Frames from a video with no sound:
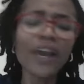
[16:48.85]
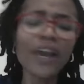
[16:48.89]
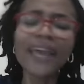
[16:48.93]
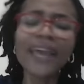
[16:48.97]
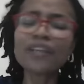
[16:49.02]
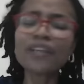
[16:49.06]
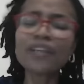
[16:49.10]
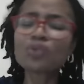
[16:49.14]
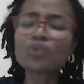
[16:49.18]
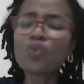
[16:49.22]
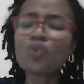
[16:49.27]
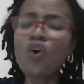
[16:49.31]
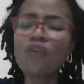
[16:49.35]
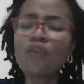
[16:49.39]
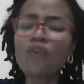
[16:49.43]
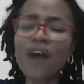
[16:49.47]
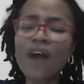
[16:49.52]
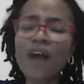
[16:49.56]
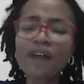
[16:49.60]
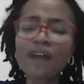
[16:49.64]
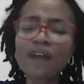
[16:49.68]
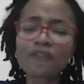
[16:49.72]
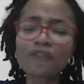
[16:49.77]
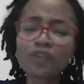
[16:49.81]
It will
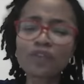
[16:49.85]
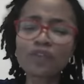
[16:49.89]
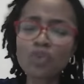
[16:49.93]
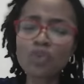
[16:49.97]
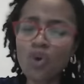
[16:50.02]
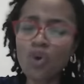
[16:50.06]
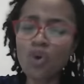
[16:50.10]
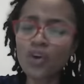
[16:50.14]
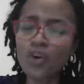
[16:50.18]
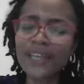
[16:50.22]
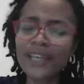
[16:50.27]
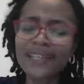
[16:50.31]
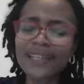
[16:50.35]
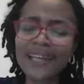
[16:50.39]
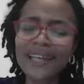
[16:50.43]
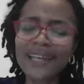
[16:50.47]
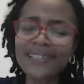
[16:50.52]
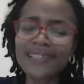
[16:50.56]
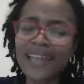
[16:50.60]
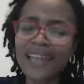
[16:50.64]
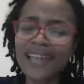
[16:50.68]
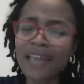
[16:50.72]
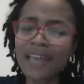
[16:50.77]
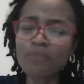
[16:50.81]
overflow in the
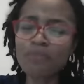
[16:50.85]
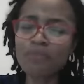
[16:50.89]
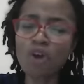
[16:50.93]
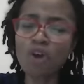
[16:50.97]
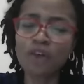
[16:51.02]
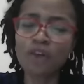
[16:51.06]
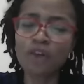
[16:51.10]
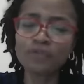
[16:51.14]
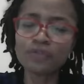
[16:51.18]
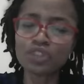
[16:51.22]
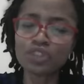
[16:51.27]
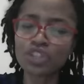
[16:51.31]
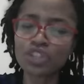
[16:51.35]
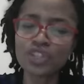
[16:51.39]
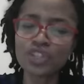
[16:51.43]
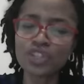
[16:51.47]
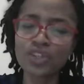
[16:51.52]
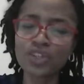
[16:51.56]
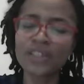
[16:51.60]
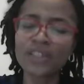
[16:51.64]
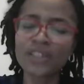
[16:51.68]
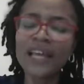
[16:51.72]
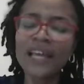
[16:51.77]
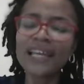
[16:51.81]
name of
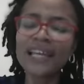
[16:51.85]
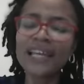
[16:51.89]
Jesus.